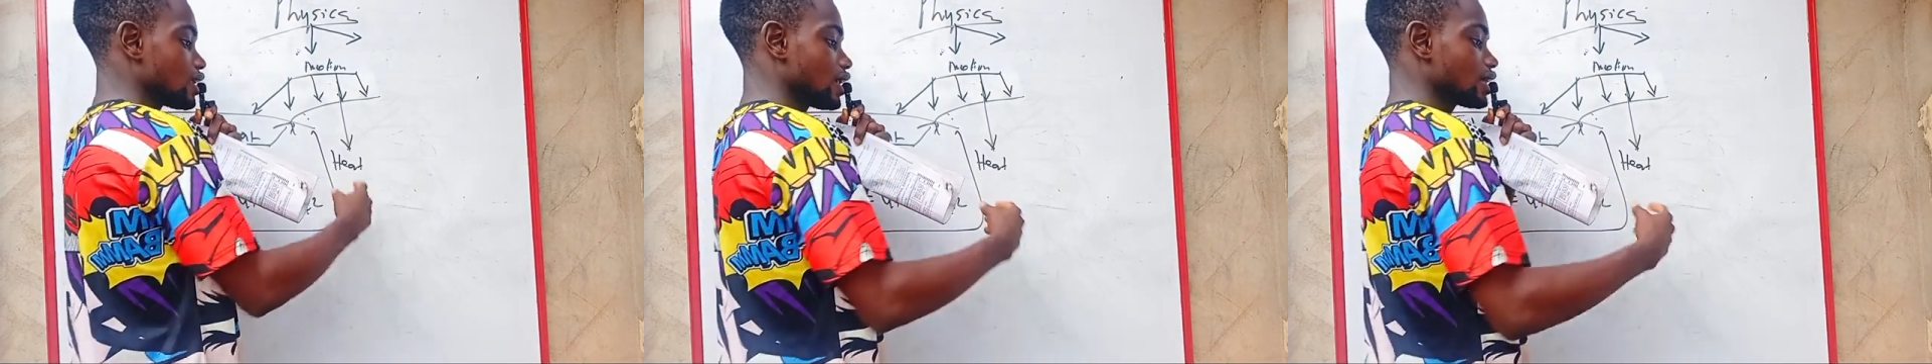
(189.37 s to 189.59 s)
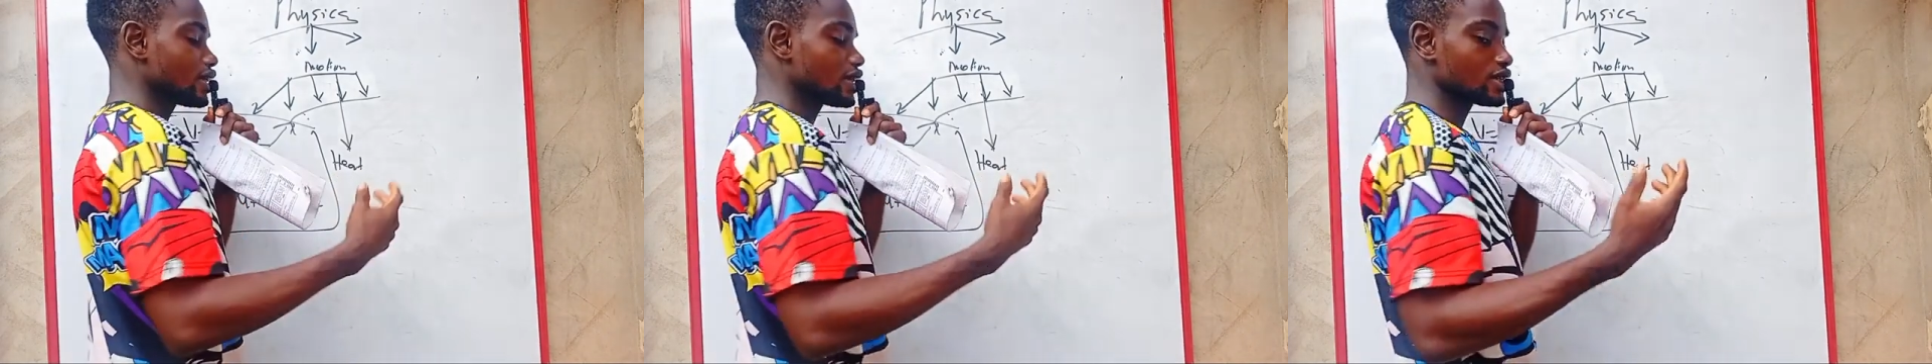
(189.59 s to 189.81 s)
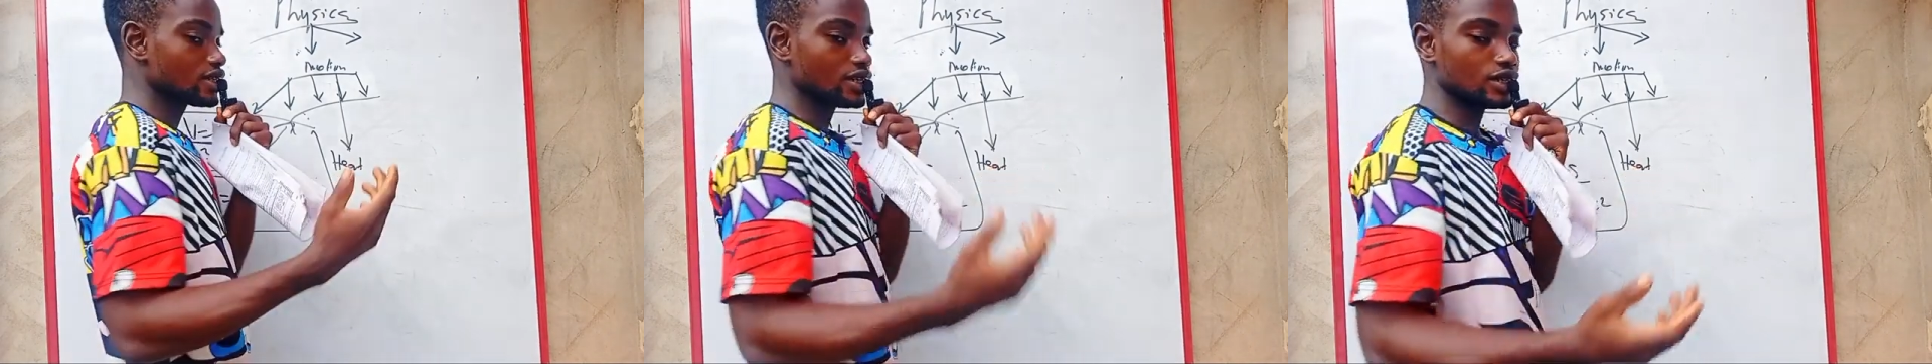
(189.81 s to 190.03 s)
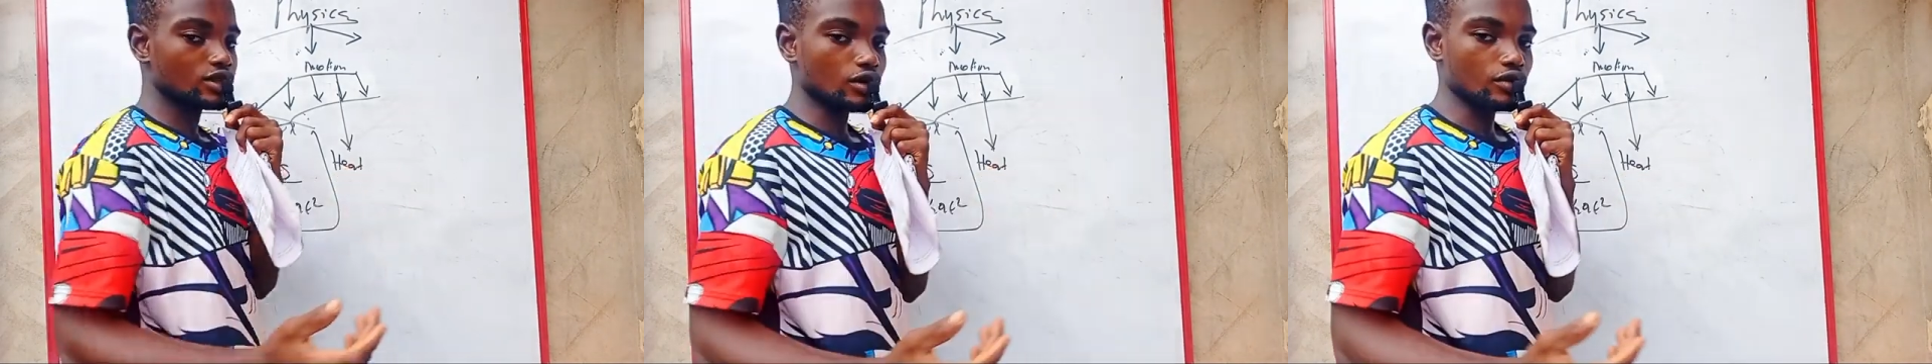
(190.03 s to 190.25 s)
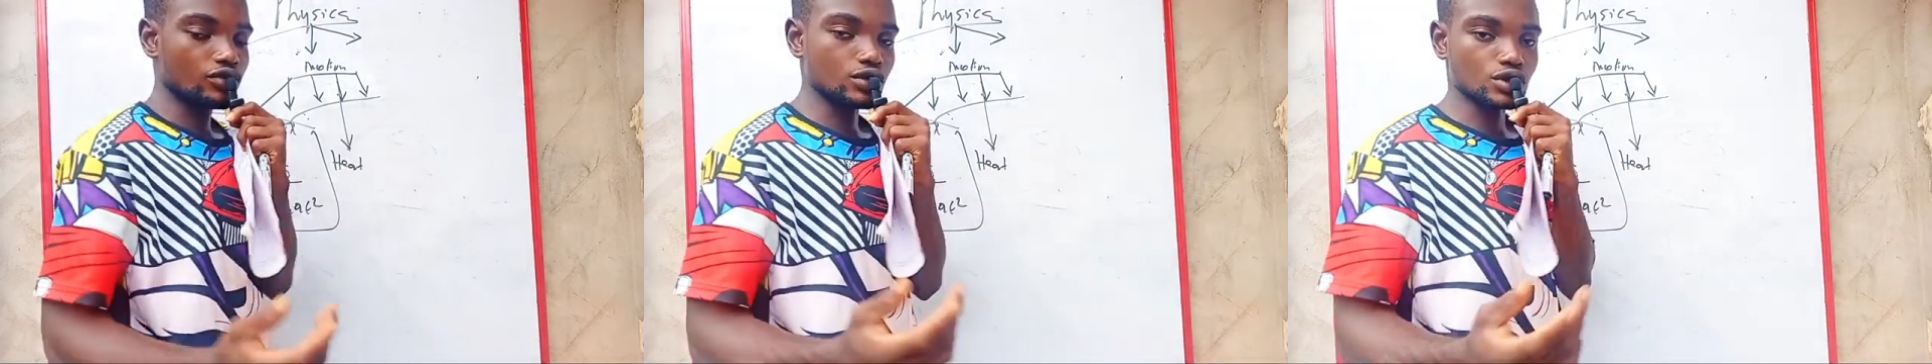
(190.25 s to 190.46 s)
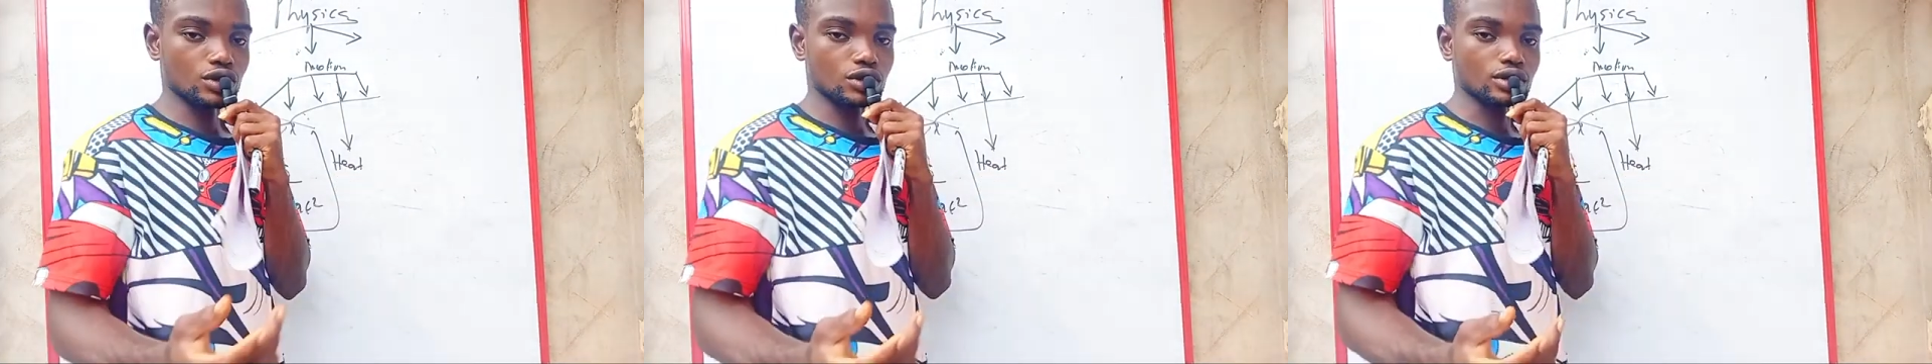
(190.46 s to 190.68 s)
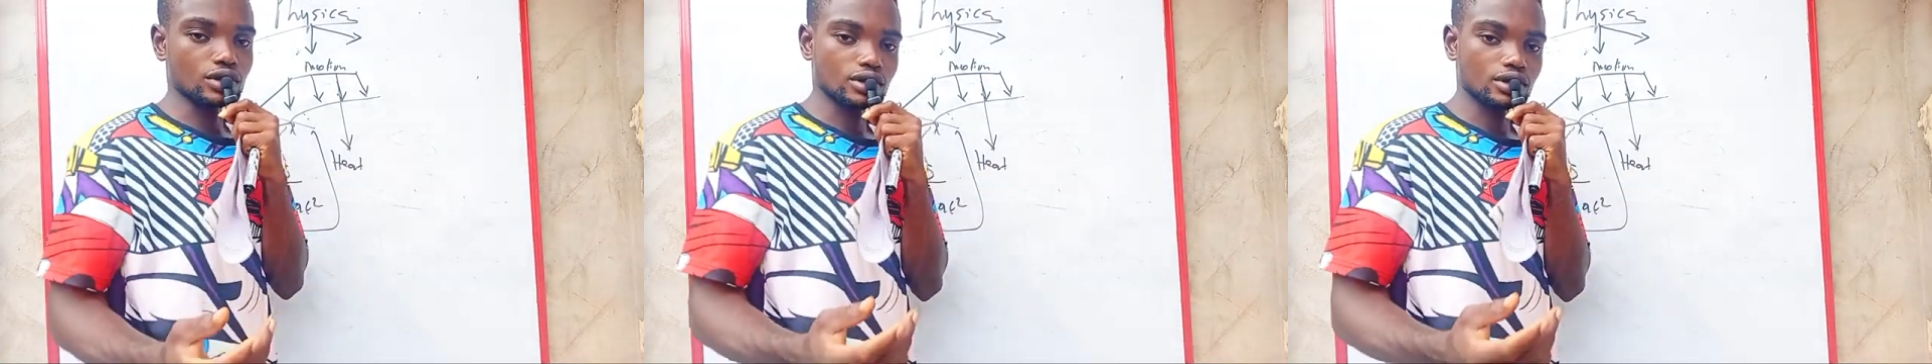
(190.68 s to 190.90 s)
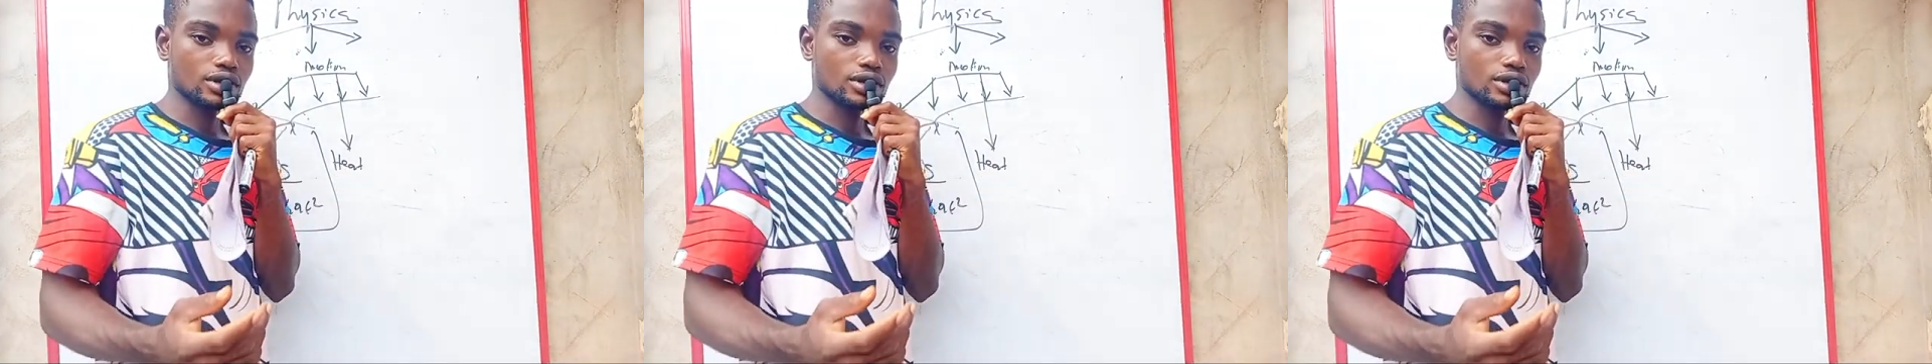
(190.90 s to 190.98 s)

latent heat of fusion,